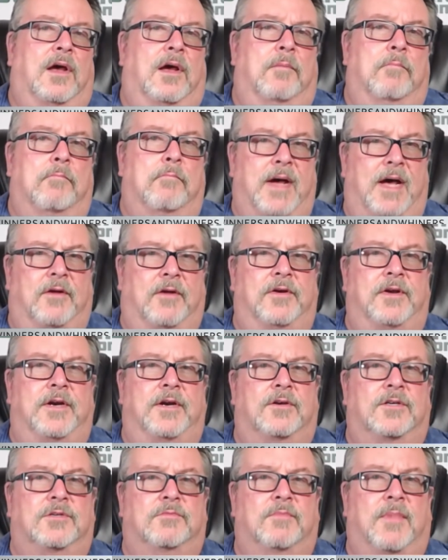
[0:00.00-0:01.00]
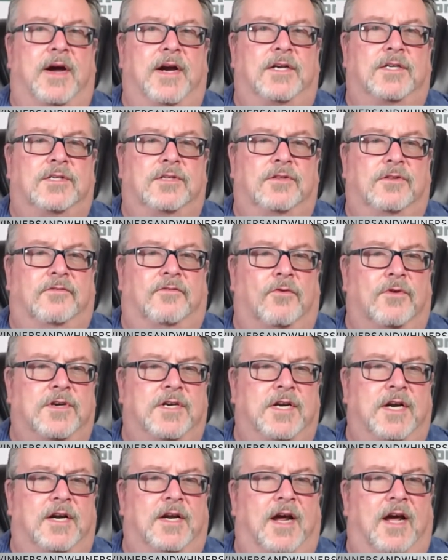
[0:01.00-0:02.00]
Mountaineers minus the
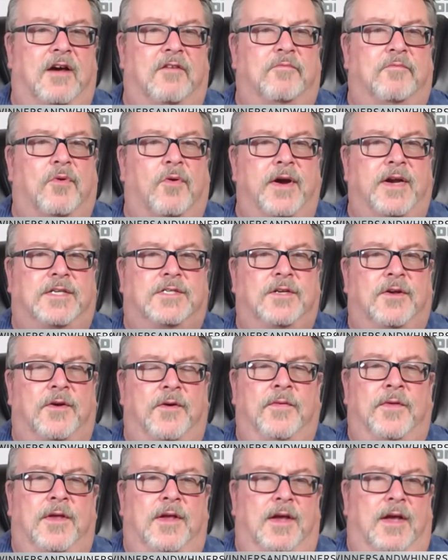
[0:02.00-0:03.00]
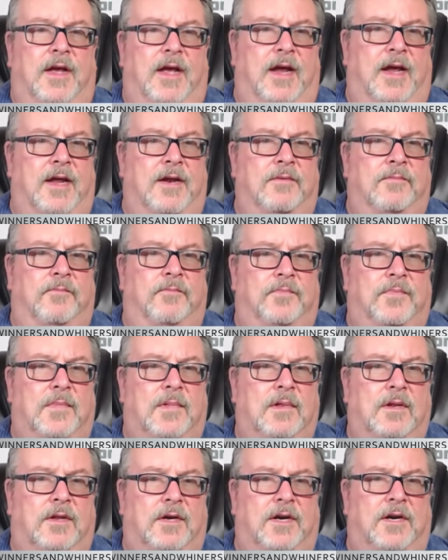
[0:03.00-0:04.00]
14 and a half points. And
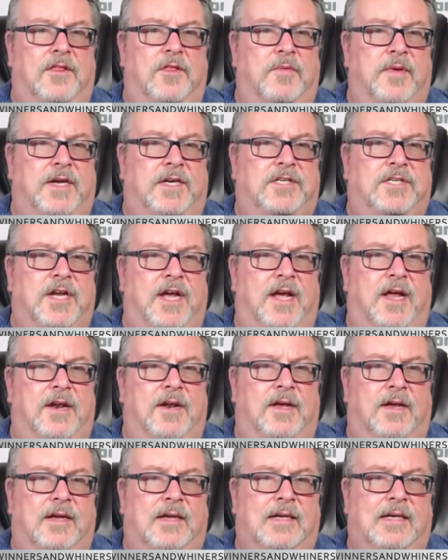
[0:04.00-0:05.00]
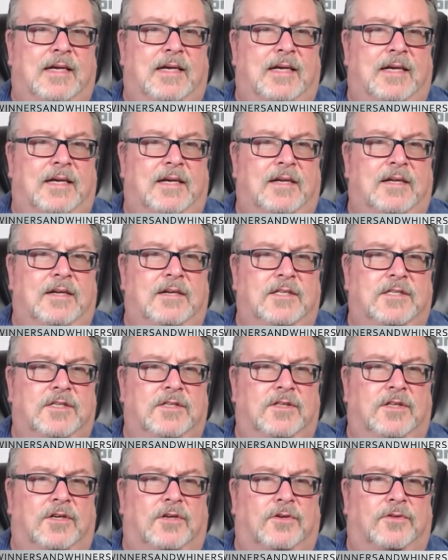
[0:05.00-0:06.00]
looking in the Big Ten, uh,
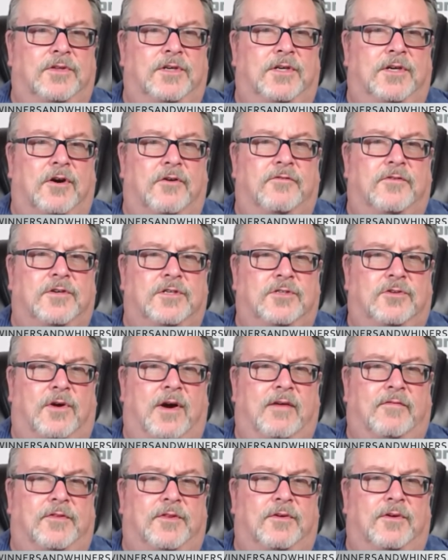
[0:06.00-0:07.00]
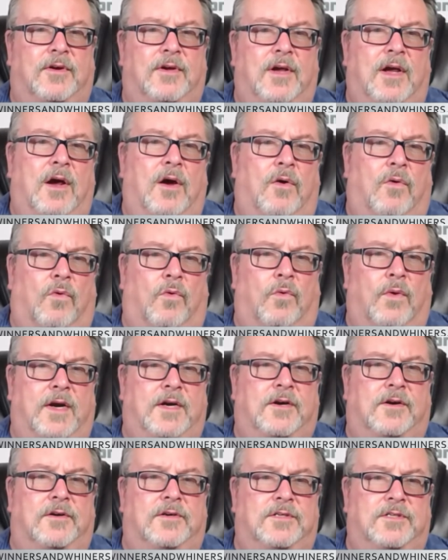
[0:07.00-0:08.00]
the Golden Gophers travel to
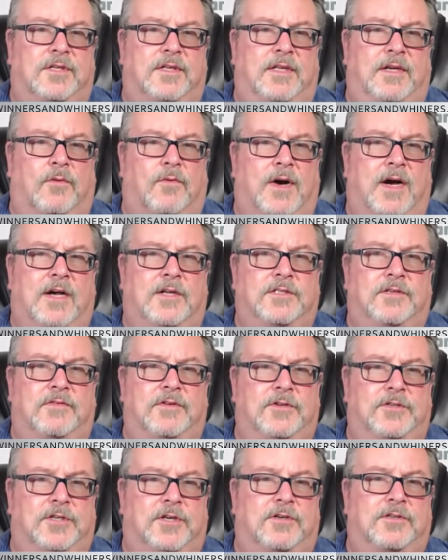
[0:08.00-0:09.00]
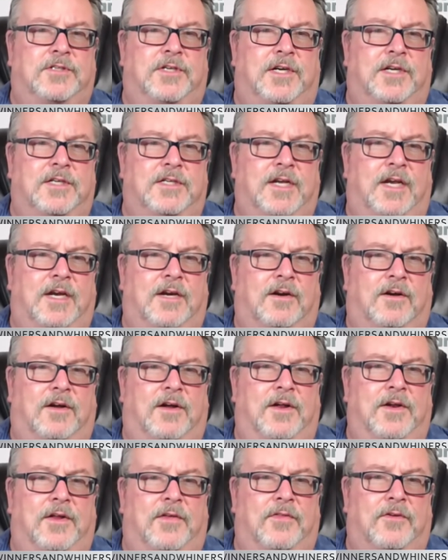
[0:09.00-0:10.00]
Rutgers, the Wilds of New Jersey, to take
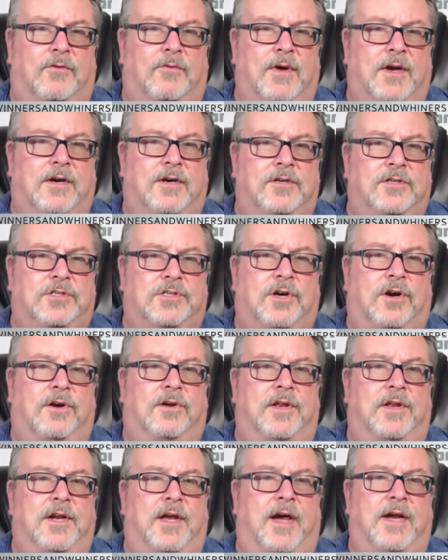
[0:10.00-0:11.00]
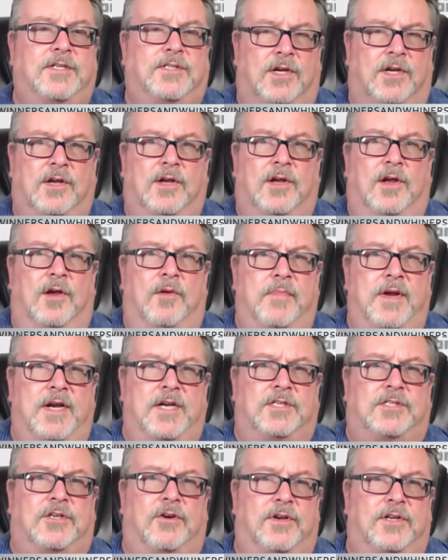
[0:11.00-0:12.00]
on the Rutgers Scarlet Knights.
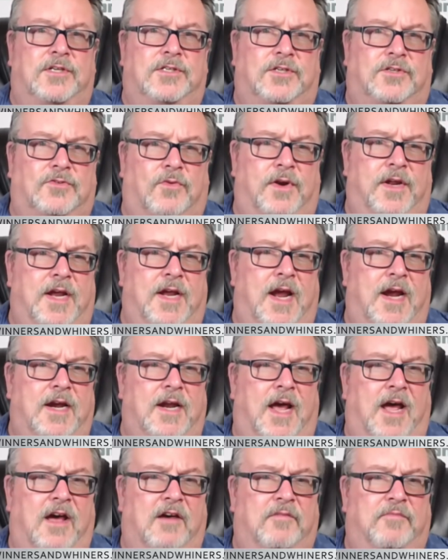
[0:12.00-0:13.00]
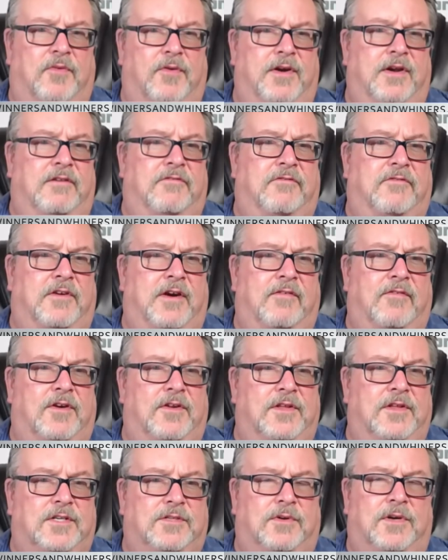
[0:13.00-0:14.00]
Minnesota is a 28 and a half point
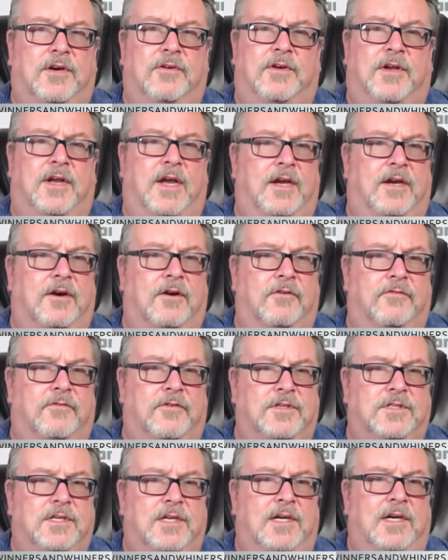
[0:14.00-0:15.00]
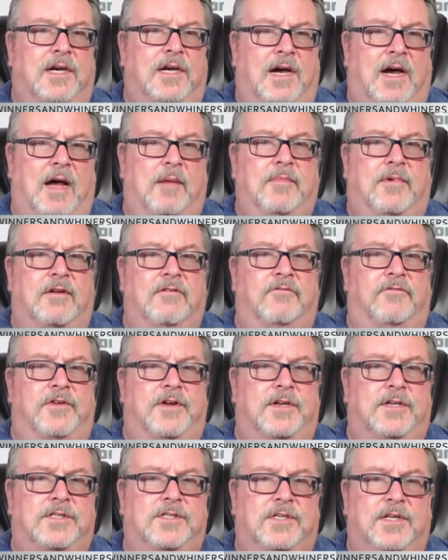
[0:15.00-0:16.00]
favorite in this one. Okay, Gophers, I'm
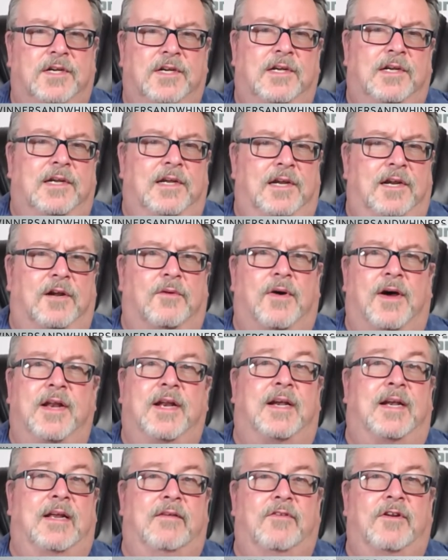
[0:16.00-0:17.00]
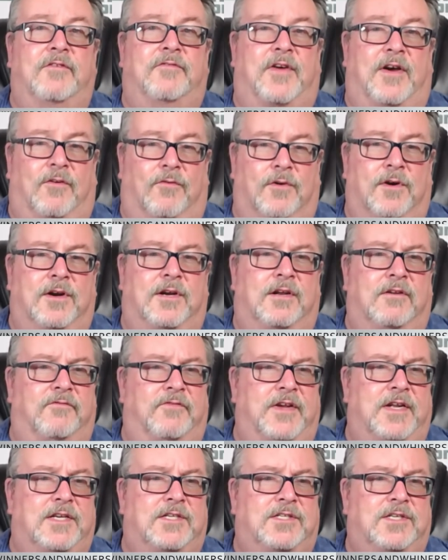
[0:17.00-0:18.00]
convinced. You know what? And even if I weren't
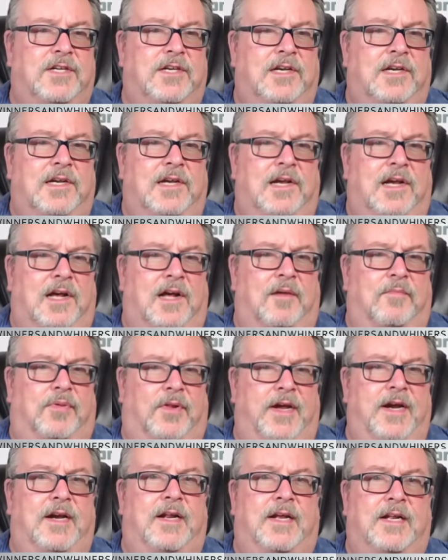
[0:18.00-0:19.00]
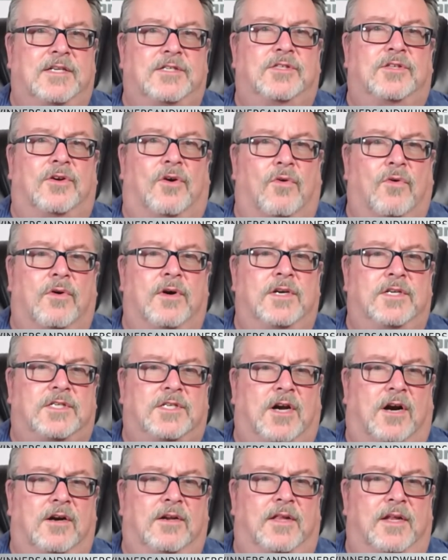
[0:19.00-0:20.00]
convinced, uh, playing against the horrid
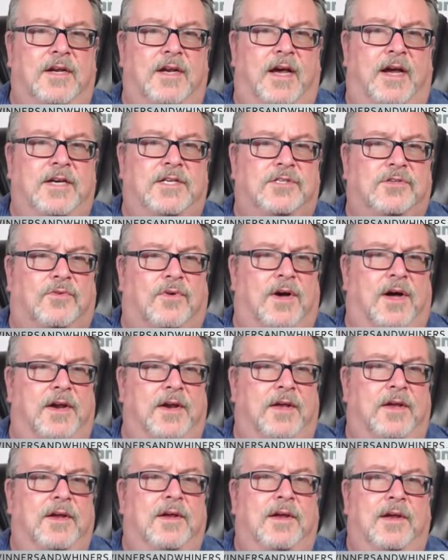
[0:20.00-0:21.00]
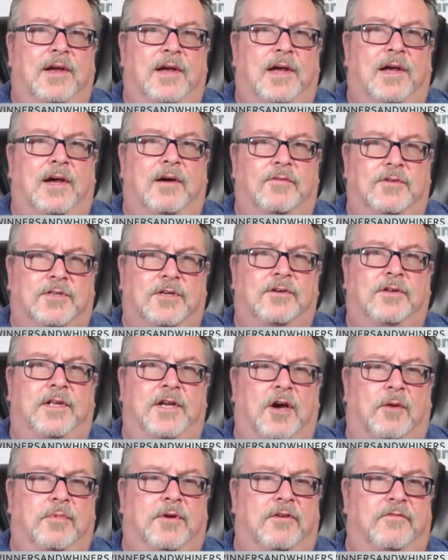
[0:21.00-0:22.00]
Scarlet Knight squad uh, would
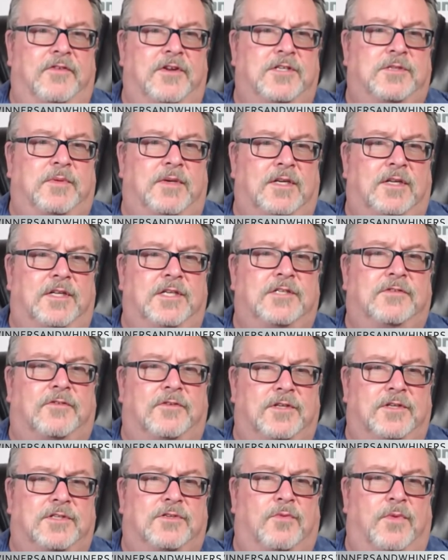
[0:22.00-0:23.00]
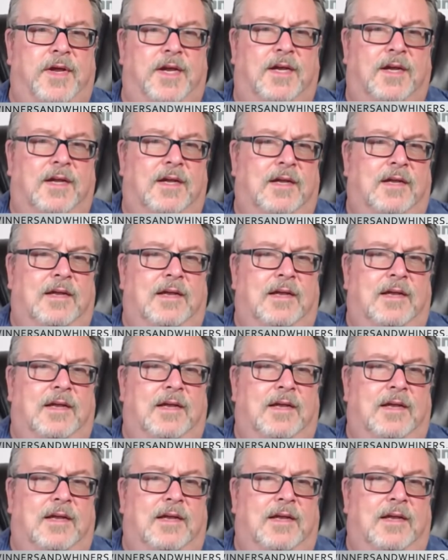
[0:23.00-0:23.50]
certainly help convince me, at least for this week.